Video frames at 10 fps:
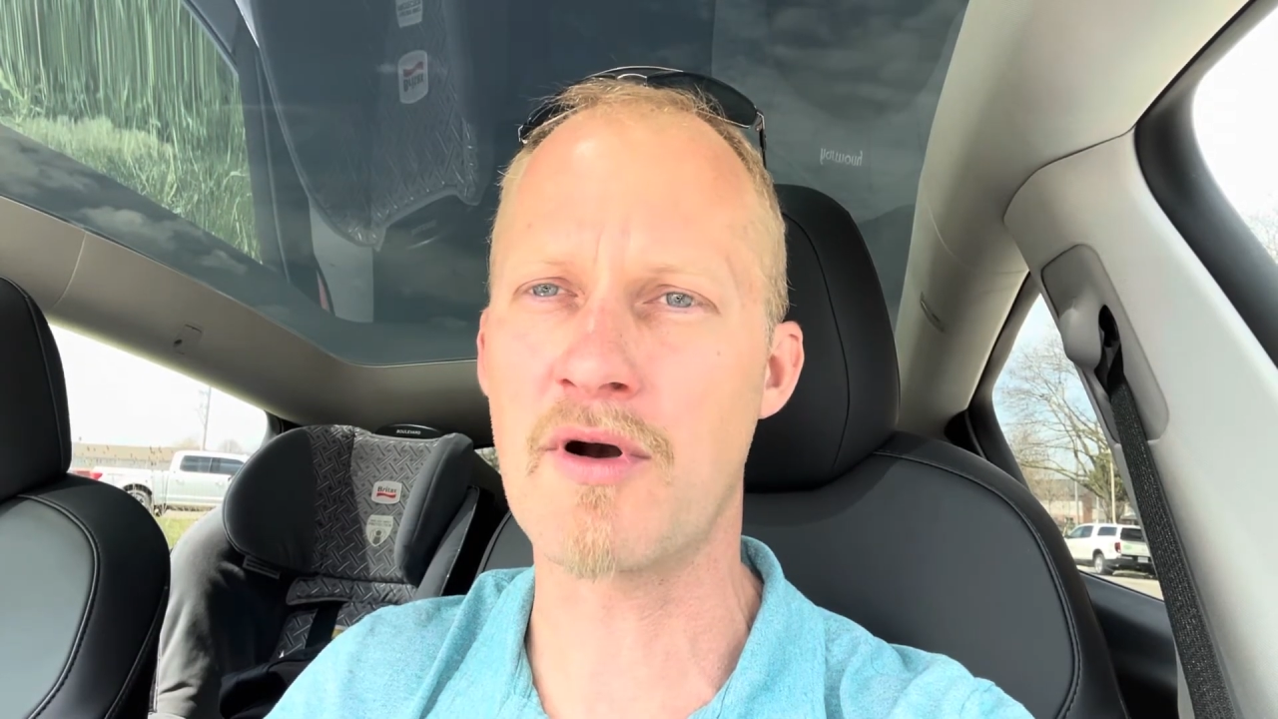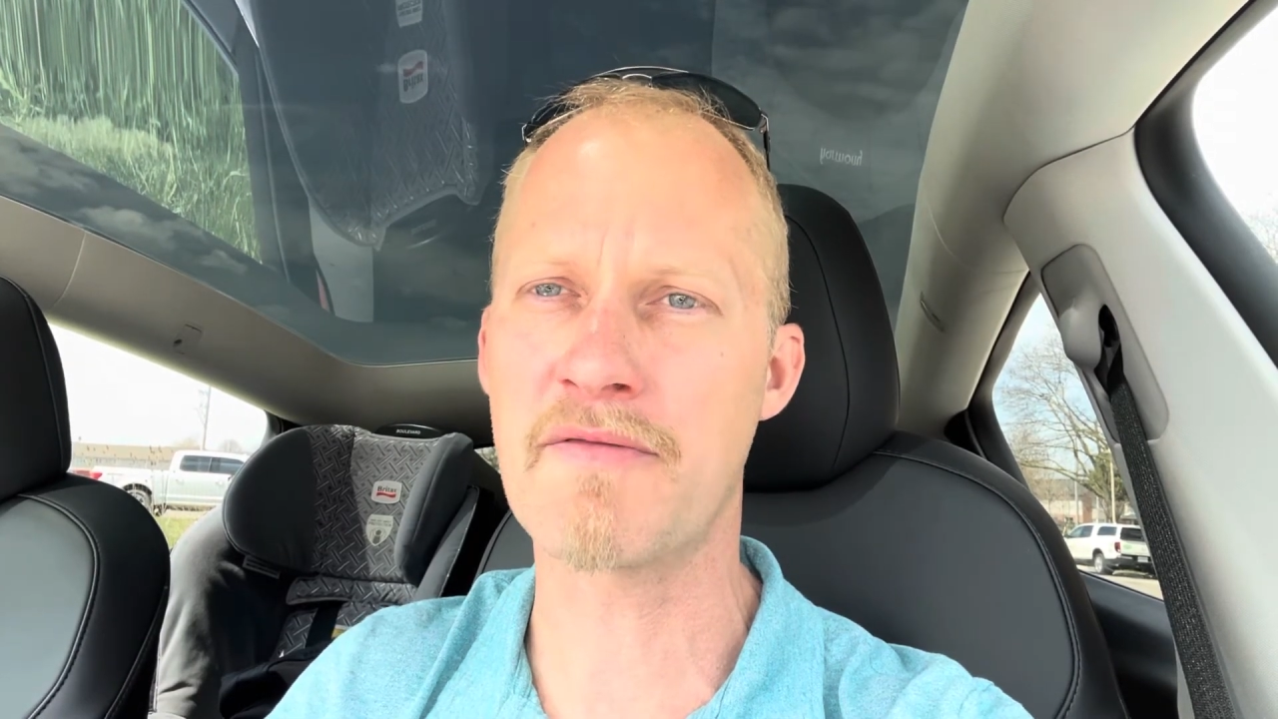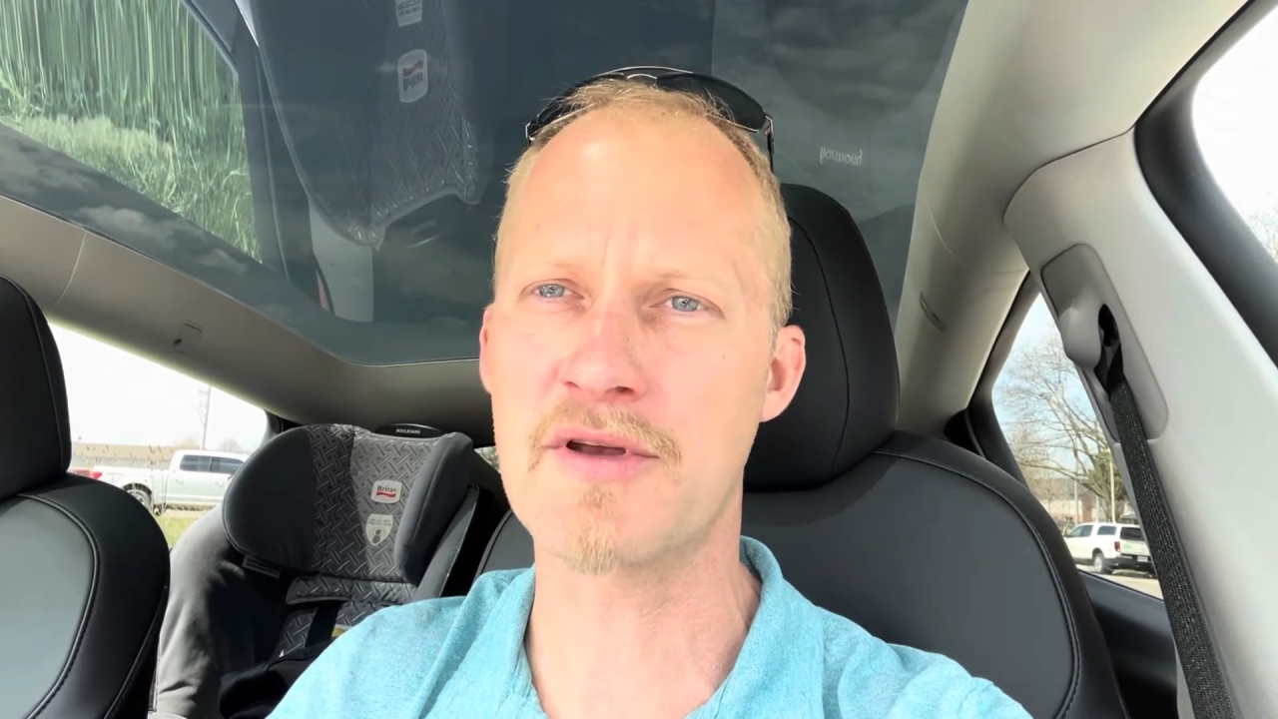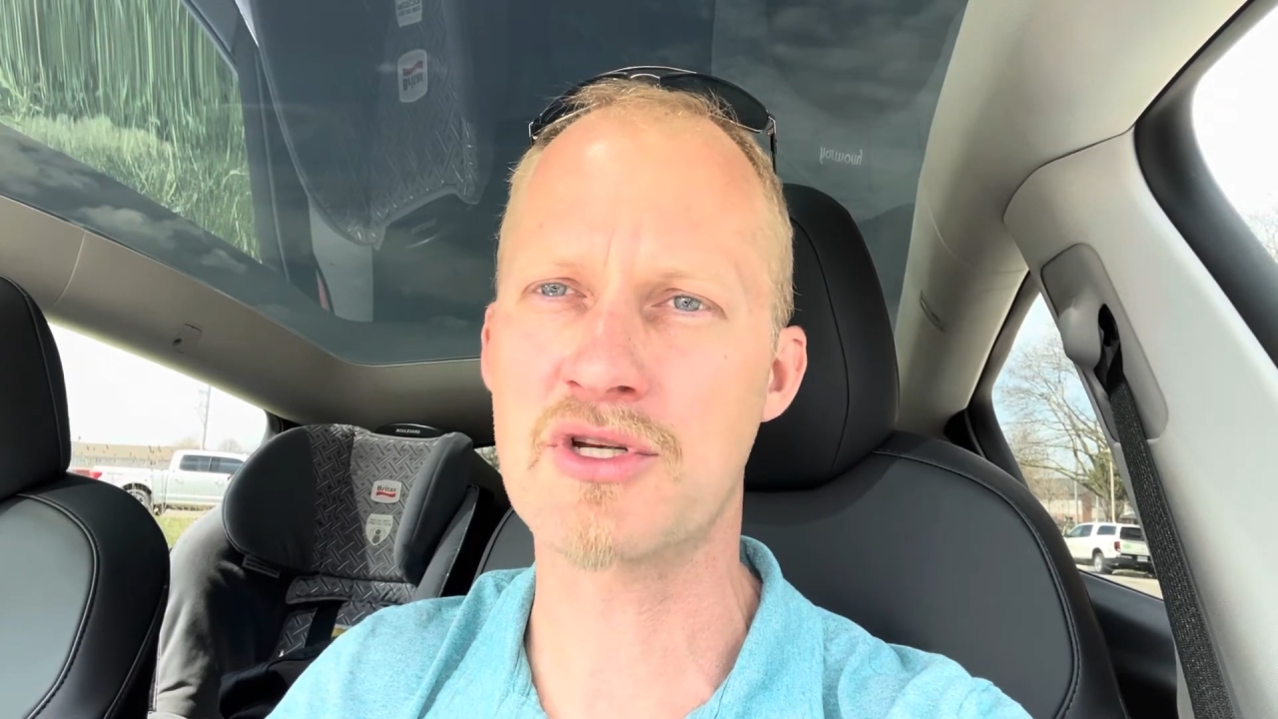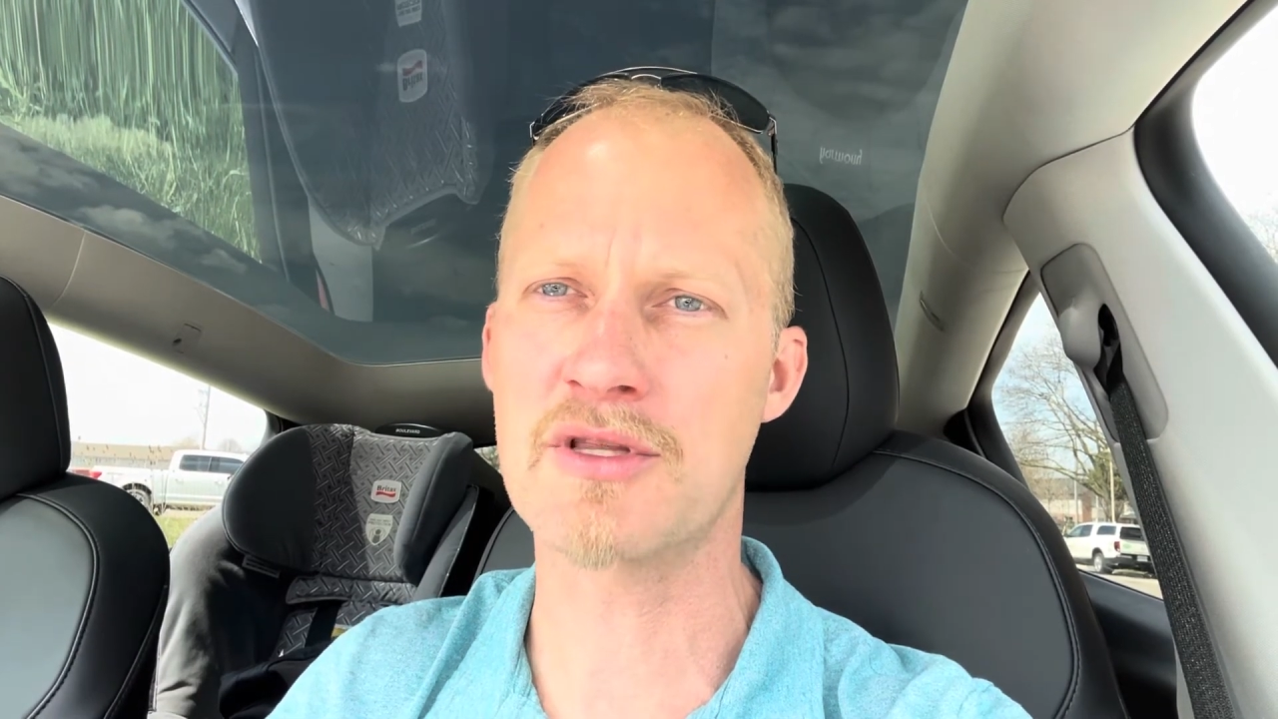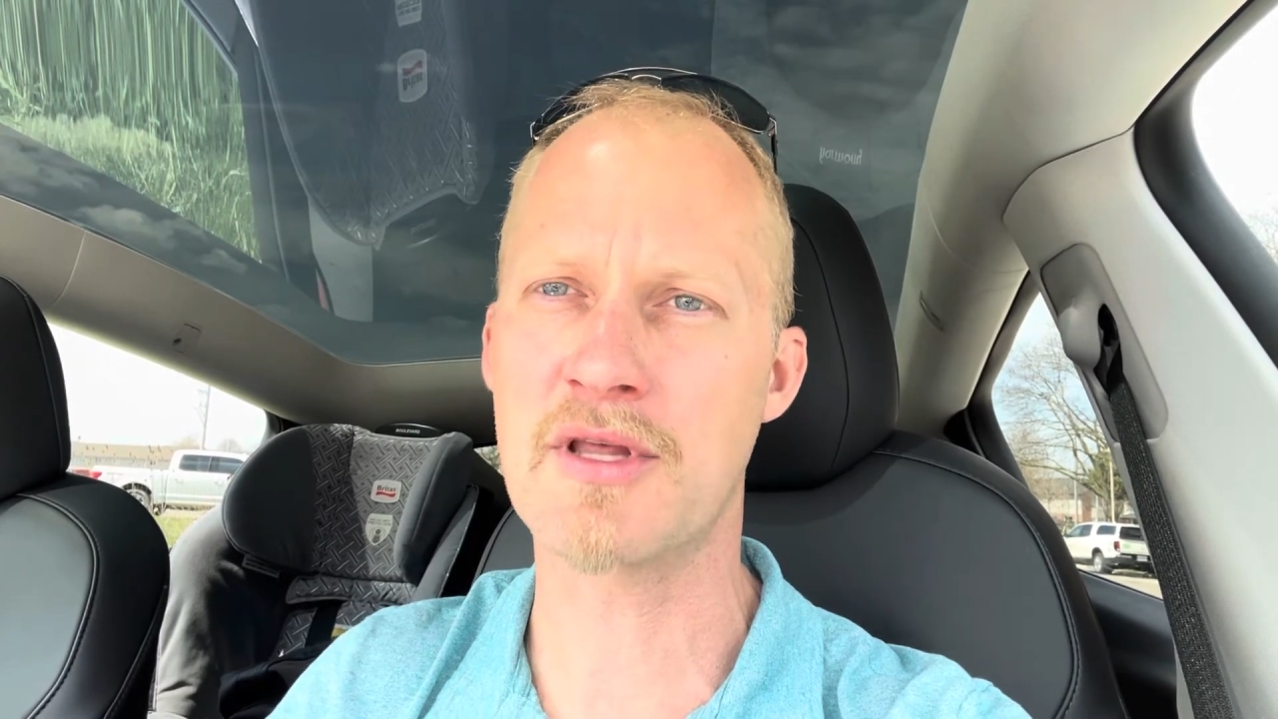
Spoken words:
efficient